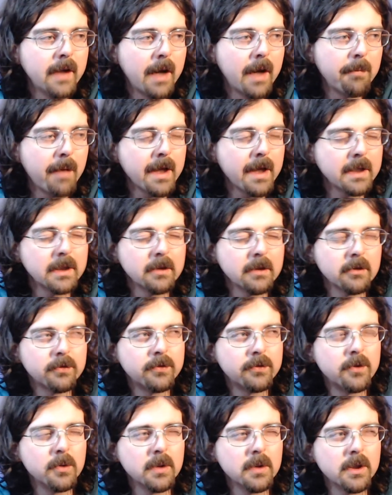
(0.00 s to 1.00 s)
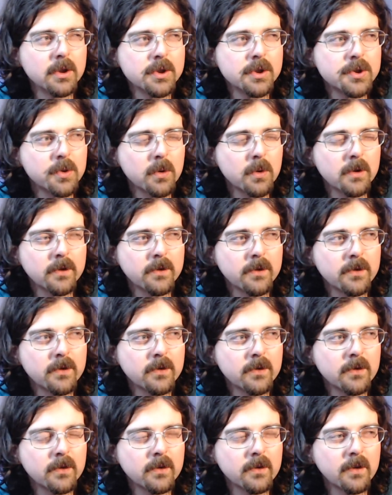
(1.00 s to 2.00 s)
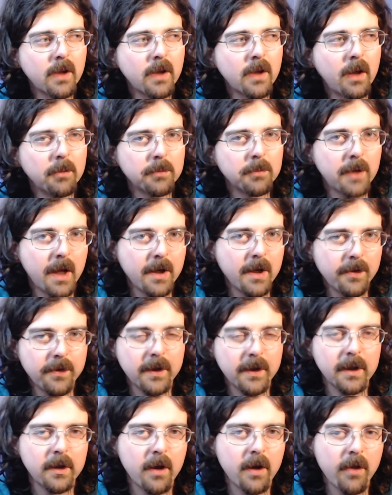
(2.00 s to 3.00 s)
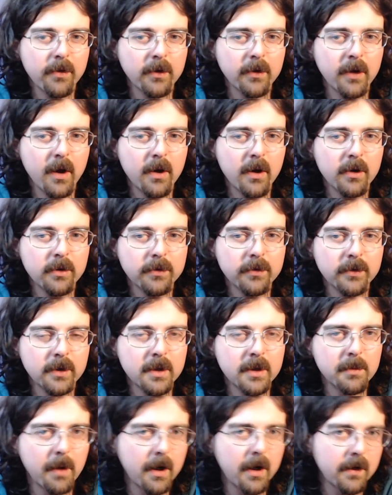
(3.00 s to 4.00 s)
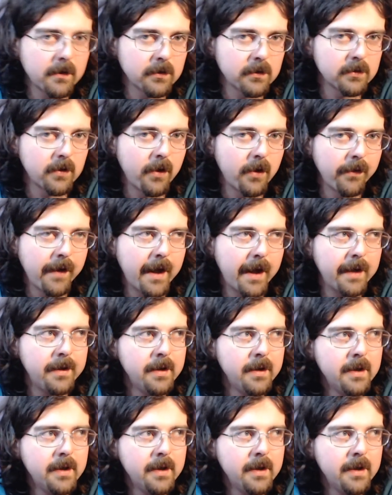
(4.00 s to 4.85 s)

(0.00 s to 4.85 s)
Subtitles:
I might give doing a shorts kind of thing another go for anybody that saw that.